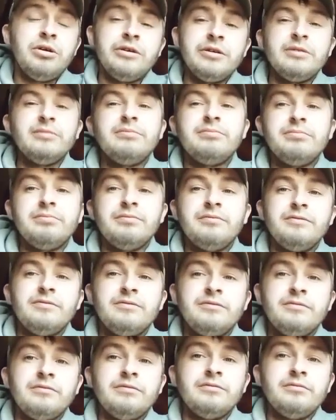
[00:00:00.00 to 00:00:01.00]
probably
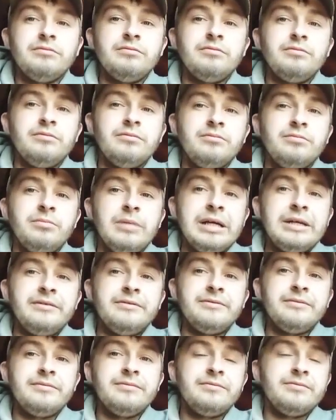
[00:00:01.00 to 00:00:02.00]

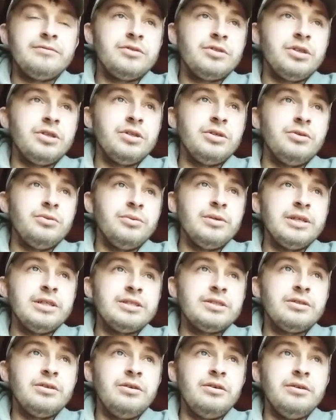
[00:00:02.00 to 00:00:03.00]
maybe 2
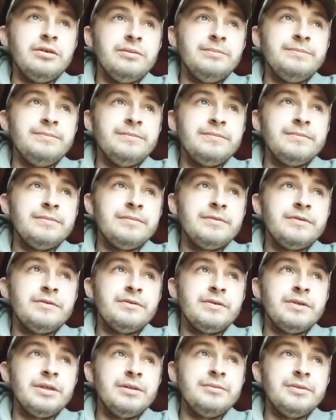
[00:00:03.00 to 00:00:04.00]
weeks time,
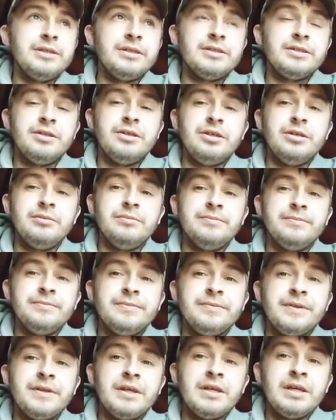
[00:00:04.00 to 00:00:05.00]
3 weeks time.
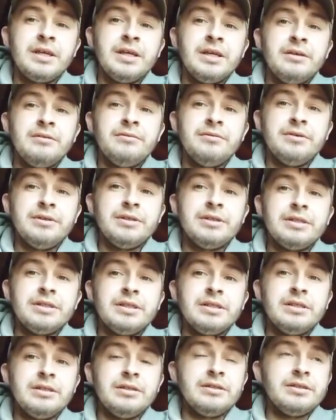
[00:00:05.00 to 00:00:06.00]

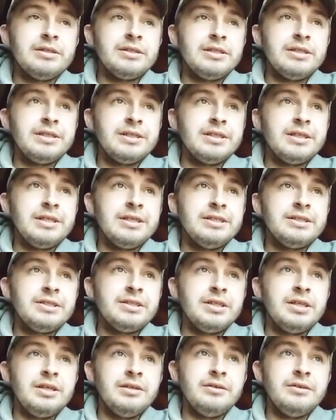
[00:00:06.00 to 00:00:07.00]
I'll see then.
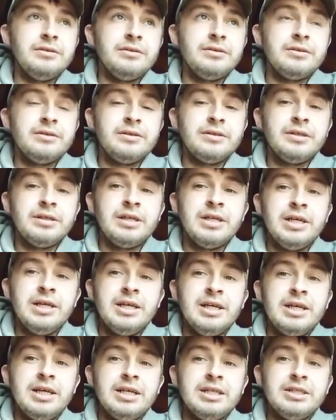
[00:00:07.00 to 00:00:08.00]
So
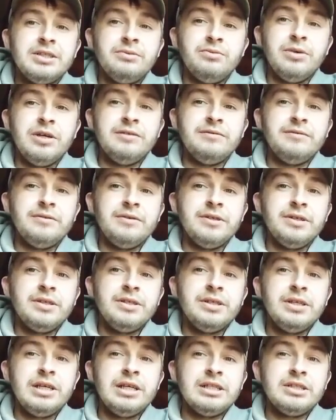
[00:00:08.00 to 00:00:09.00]
as the
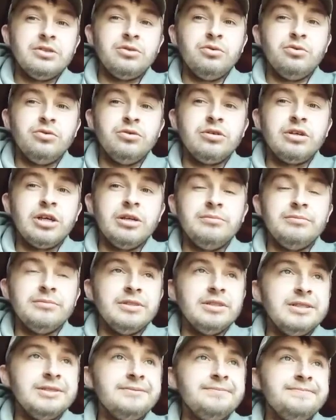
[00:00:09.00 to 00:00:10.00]
weather, as all one
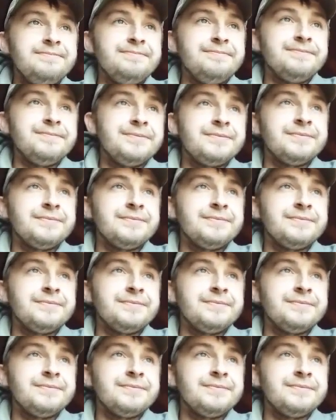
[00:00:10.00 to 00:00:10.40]
comes in